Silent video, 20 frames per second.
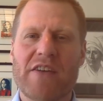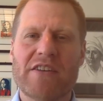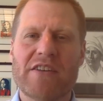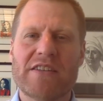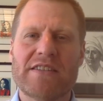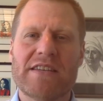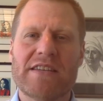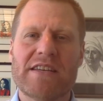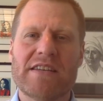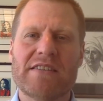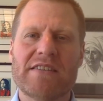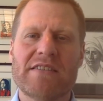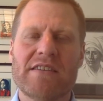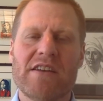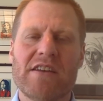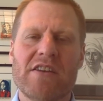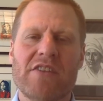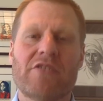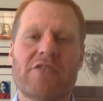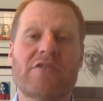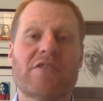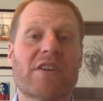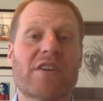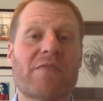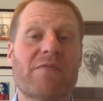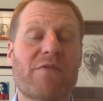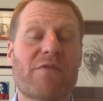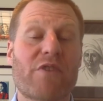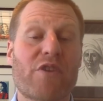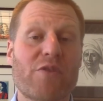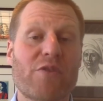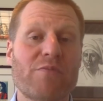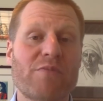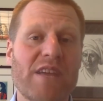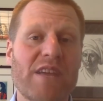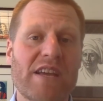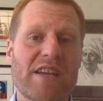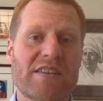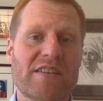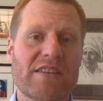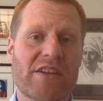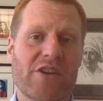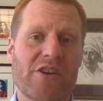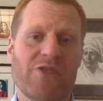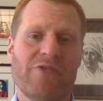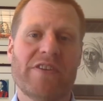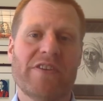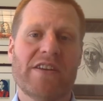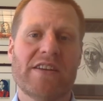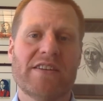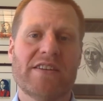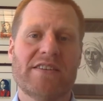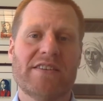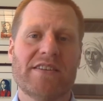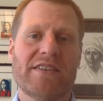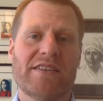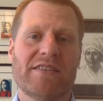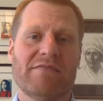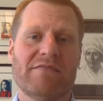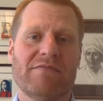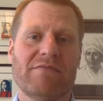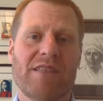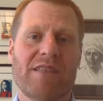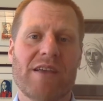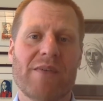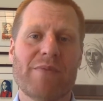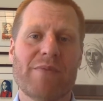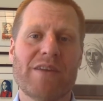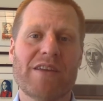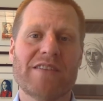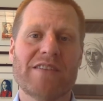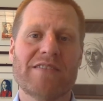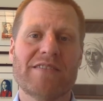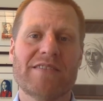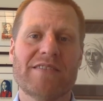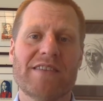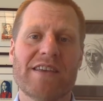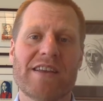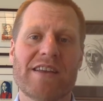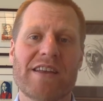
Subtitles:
and it says there's a confirmed test of COVID-19. That means that